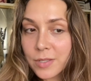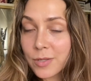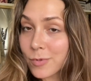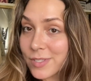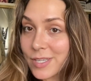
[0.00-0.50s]

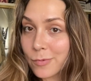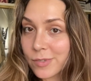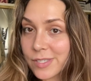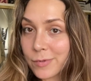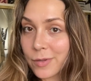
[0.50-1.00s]
So we'll see
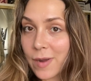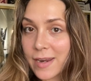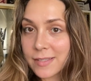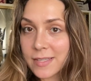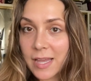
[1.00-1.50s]
what the
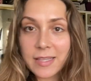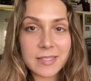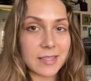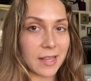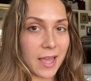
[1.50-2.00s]
writing style
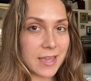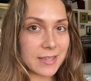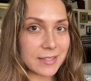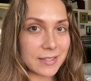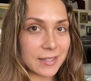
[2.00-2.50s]
is
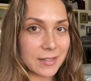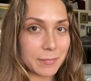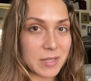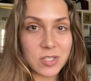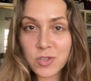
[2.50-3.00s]
like.
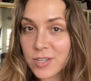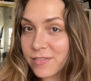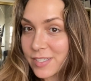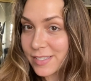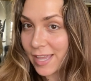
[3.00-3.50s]
Miss
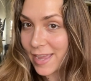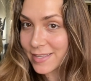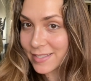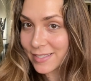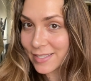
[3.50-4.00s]
Jennifer
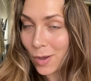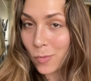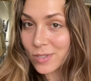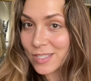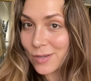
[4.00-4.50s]
Saint,
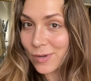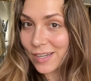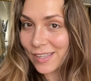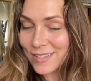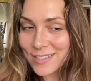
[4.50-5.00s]
we'll see what
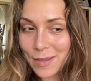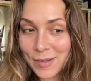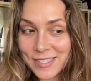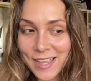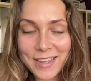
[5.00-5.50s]
it is. I'm
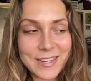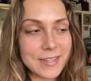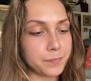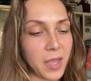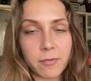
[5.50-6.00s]

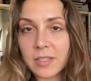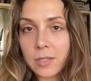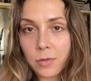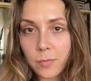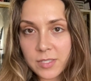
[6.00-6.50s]
excited. I really
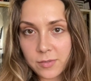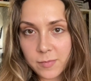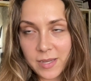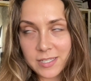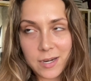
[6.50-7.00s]
don't know what to
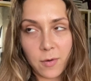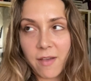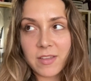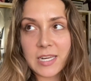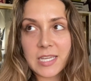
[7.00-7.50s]
expect. I don't
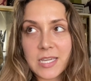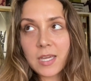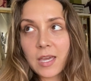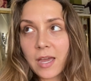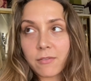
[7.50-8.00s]
have any
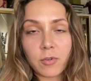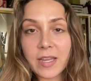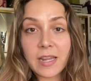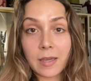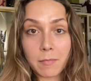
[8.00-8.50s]
kind of
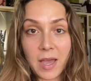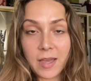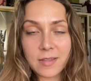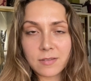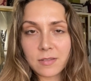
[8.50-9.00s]
rating in
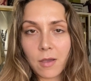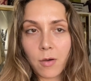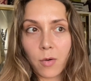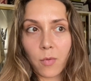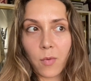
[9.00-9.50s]
mind,
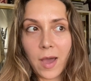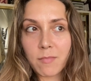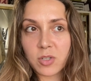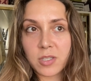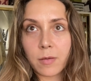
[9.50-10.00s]
so
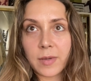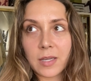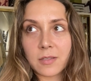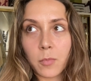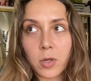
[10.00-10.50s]
I'm just hoping
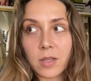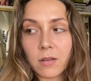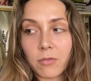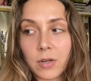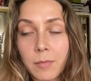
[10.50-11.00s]
it's more than a
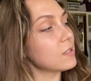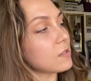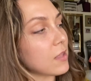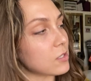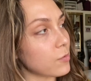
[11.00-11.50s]
3.
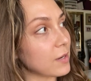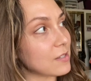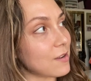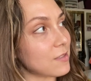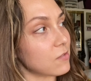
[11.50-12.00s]
So that's what we're gonna
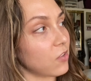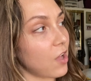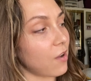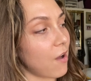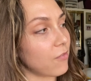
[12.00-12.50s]
start this
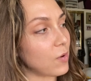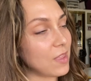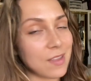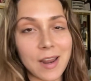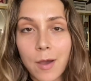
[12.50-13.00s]
vlog off
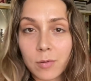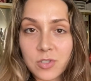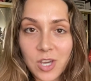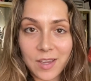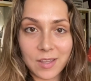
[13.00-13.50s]
with, and I will
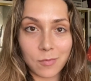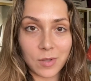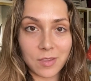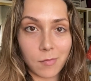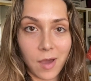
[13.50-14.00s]
check in
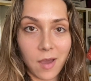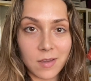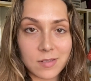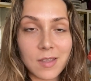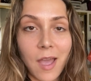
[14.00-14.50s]
with you
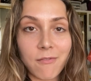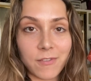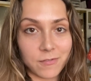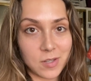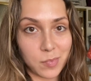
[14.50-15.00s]
guys at
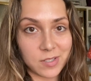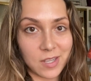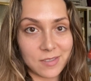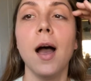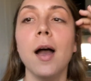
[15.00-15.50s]

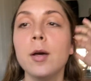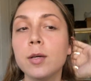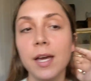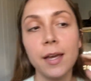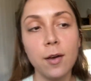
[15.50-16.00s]
50%.
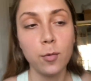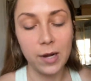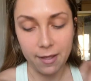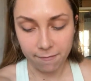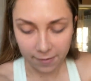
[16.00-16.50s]
Okay y'all, we're
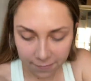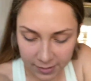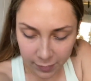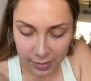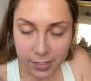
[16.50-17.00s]
at
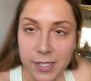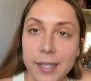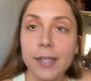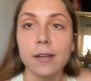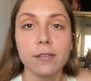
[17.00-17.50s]

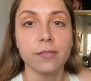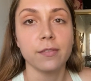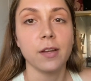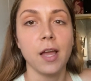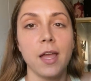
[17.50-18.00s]
50% of
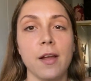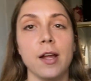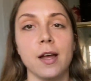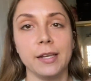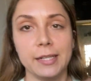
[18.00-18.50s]

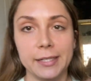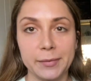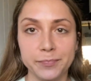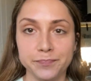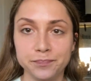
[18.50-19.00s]

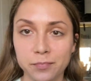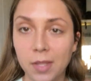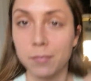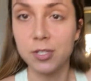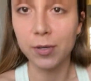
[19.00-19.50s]
Ariadne.
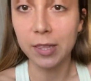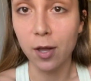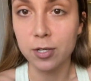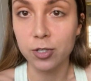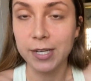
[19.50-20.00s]
I'm doing
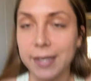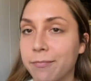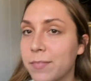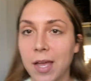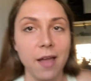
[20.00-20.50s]
laundry.